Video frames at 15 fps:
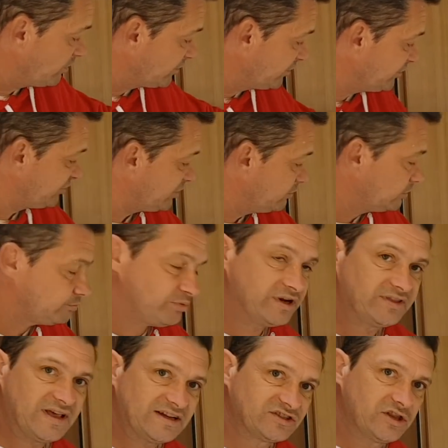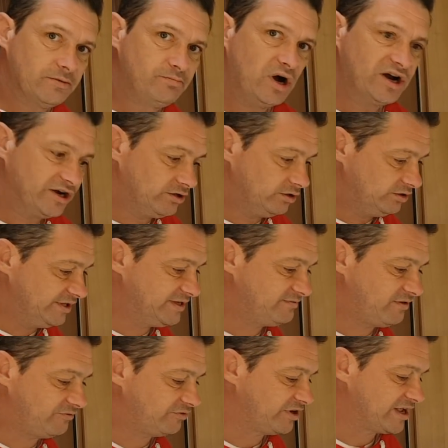going to do is bring that to the boil, leave
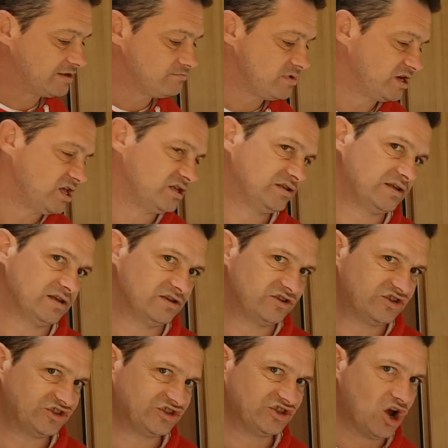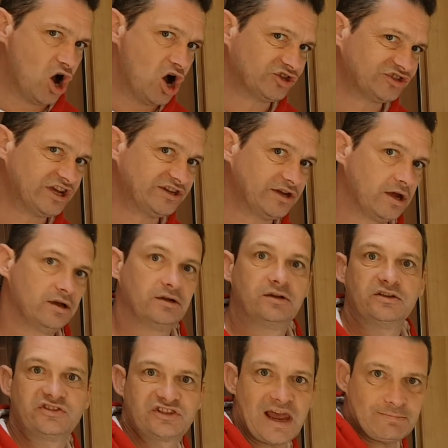it for 8 minutes, sorted.
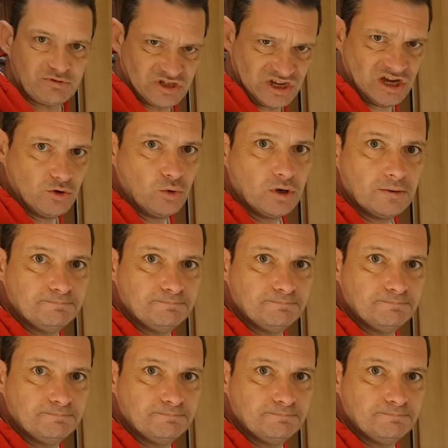Step 2.